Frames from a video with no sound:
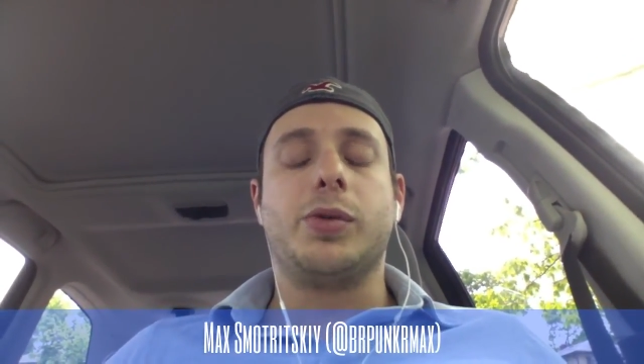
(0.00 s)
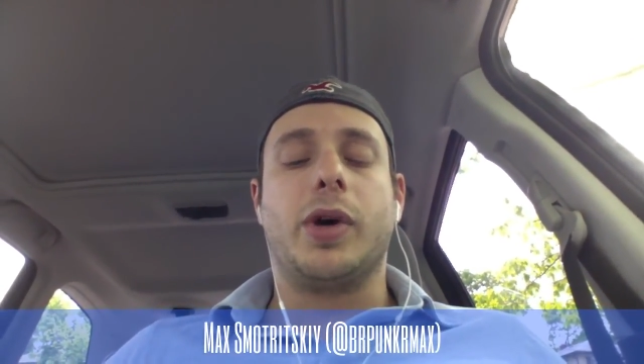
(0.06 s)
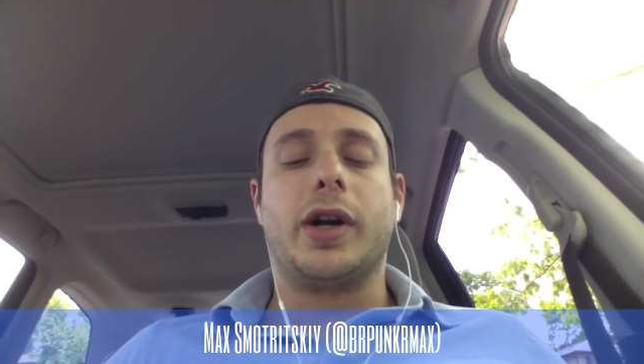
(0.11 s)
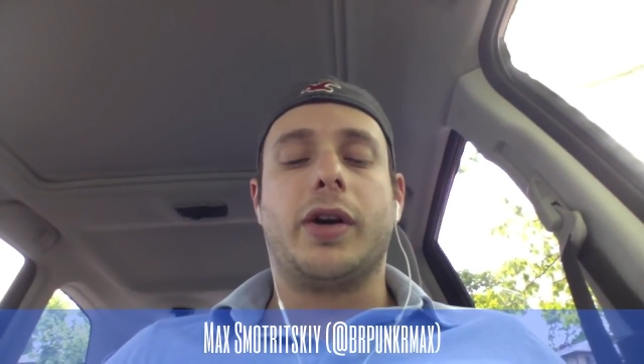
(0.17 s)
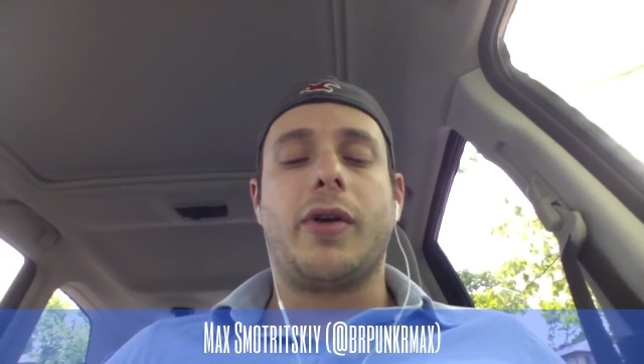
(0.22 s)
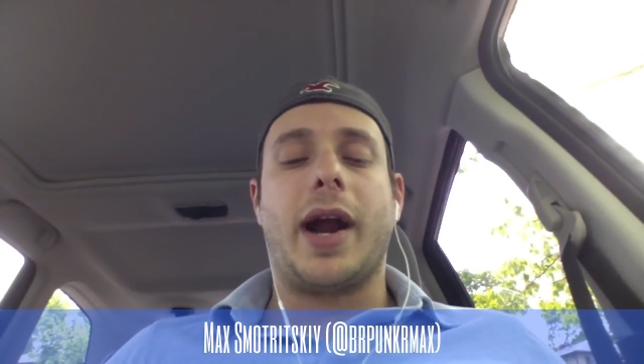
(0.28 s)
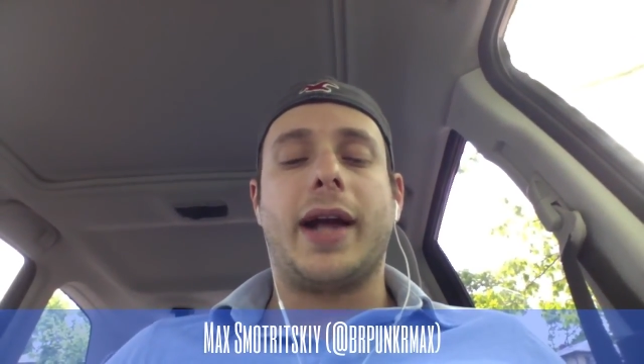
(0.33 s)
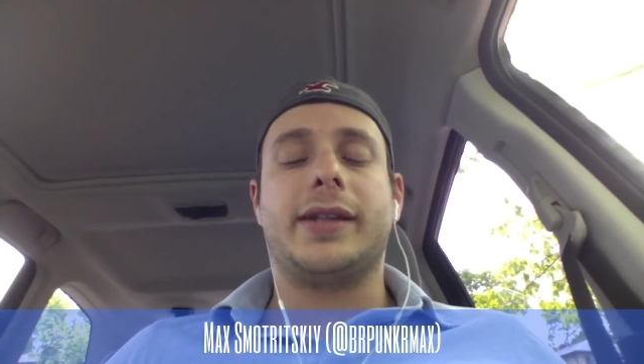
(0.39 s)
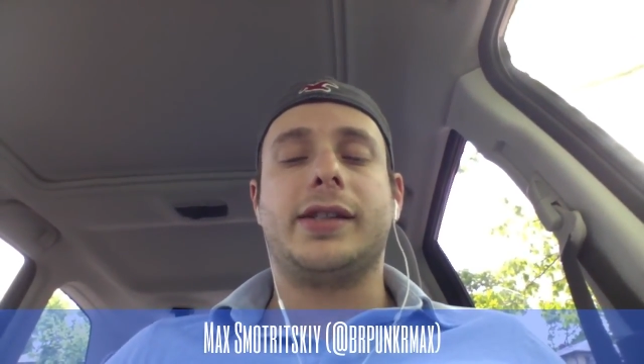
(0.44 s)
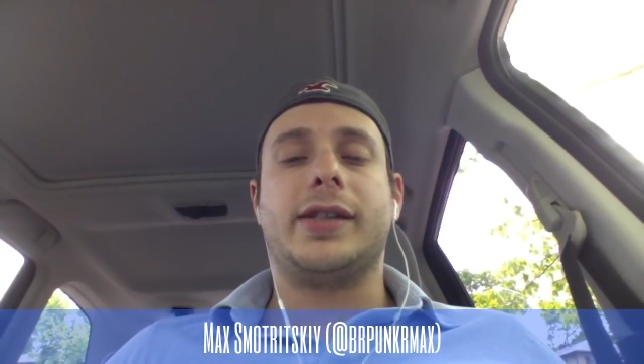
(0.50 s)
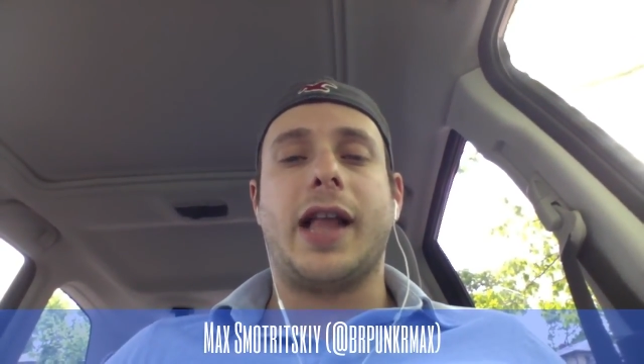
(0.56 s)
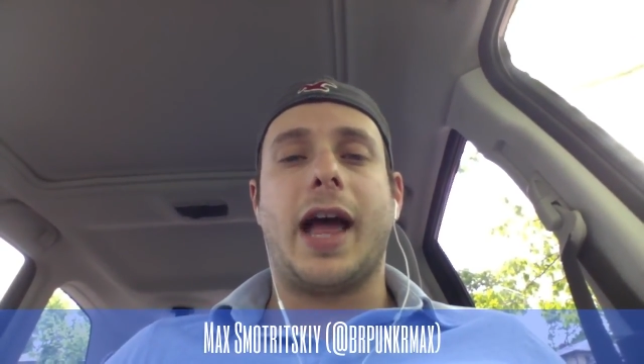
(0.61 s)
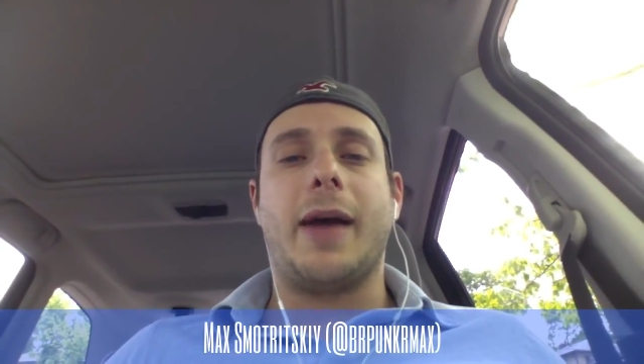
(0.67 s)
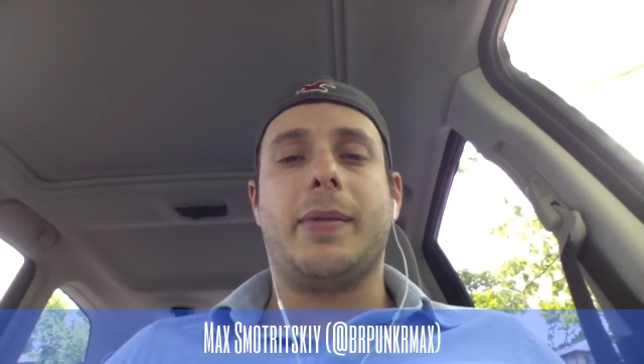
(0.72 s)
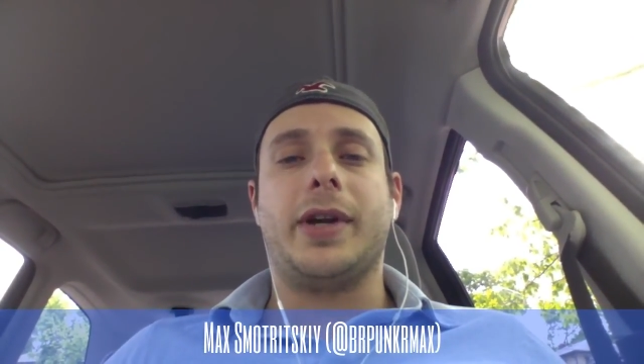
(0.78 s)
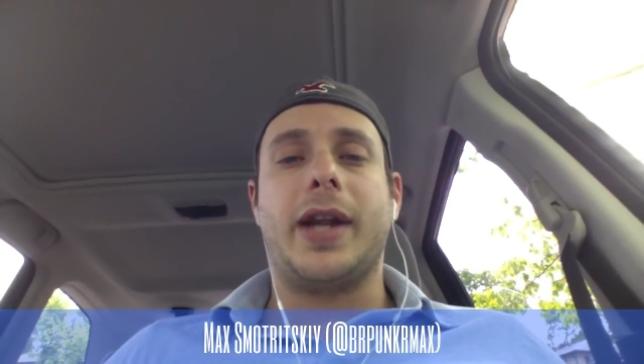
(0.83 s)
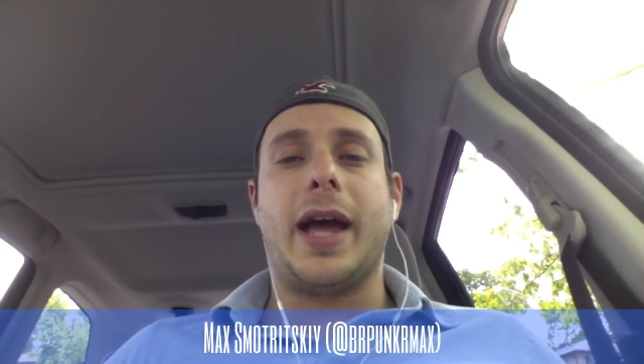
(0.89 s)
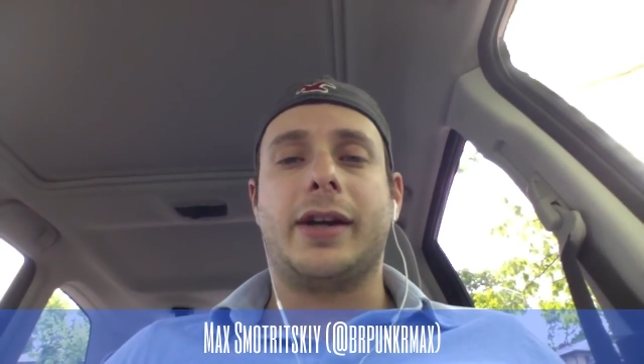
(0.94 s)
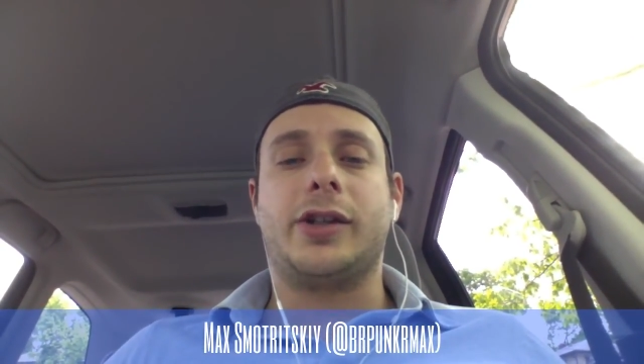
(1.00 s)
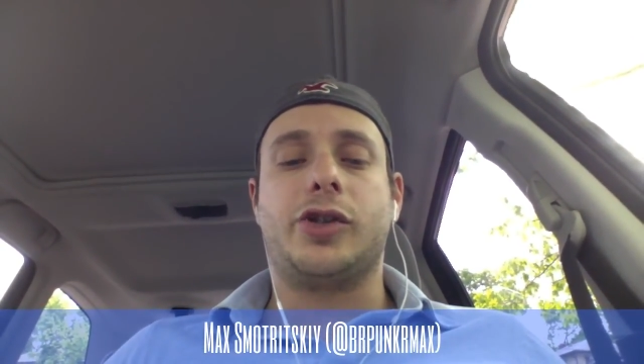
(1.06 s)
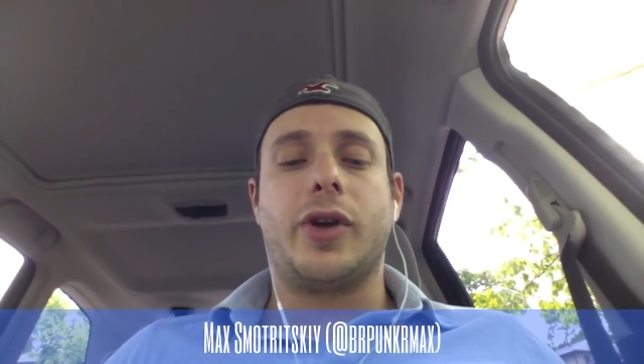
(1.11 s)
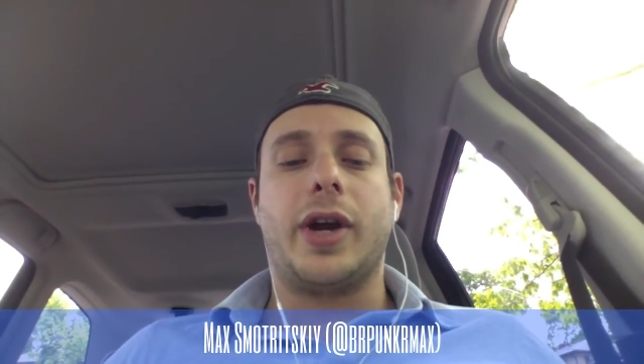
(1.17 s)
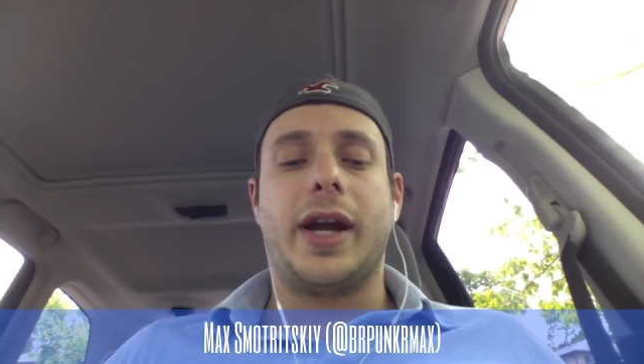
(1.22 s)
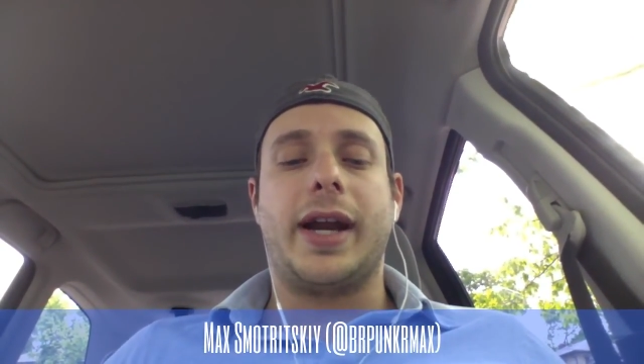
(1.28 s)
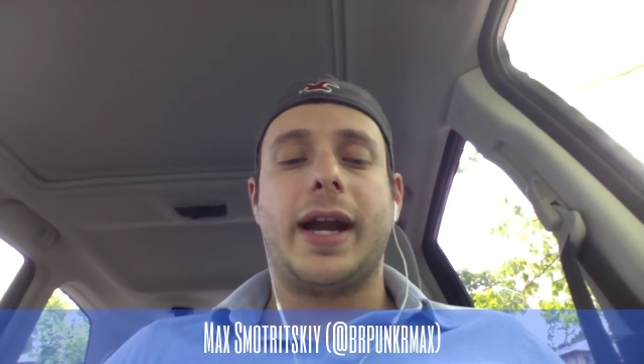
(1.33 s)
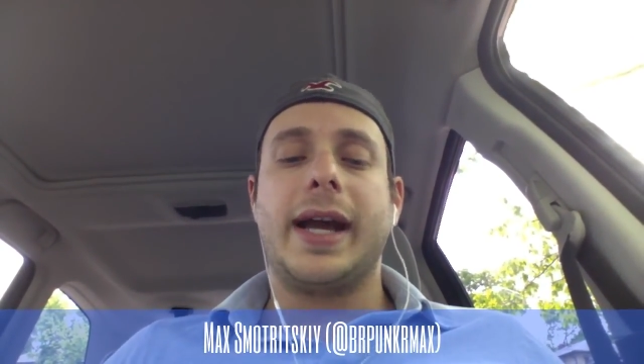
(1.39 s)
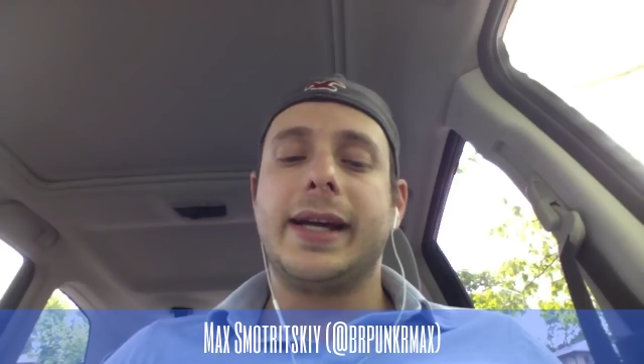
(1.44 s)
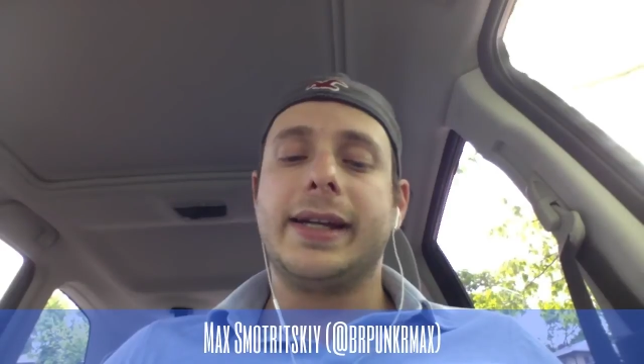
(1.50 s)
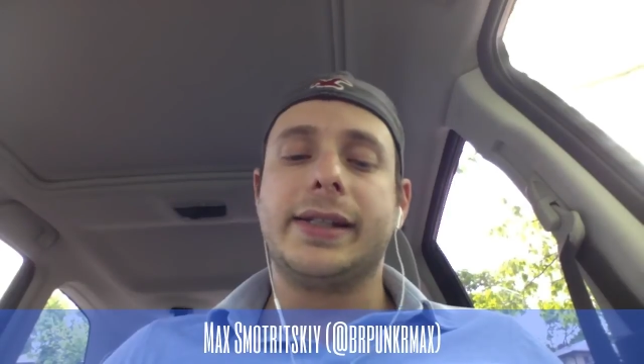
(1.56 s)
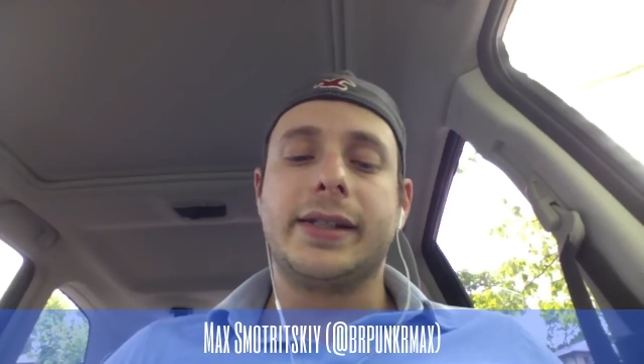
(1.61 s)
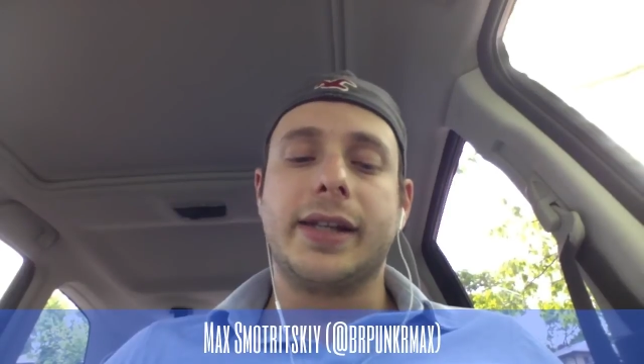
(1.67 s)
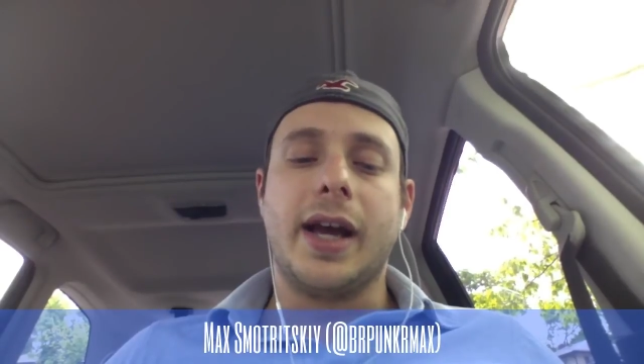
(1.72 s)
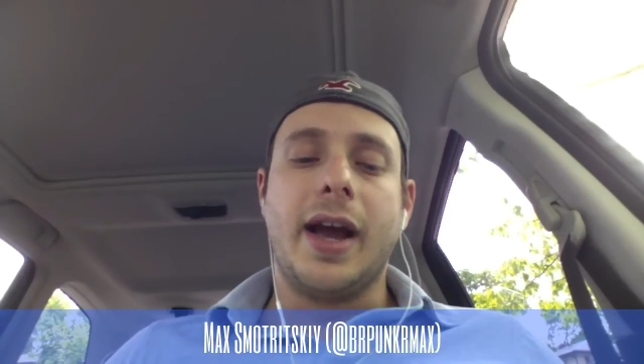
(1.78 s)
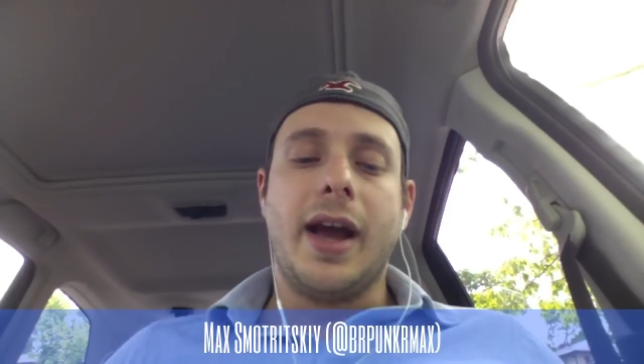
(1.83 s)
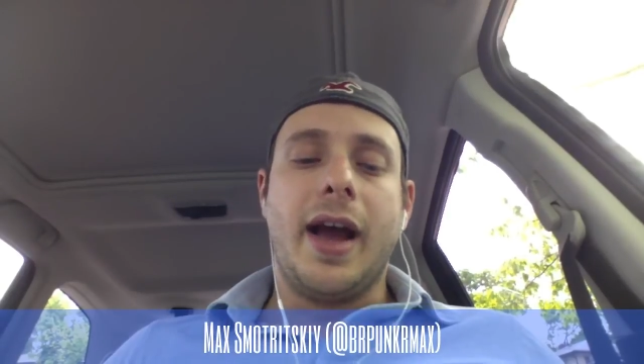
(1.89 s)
1 grand slam in extra innings.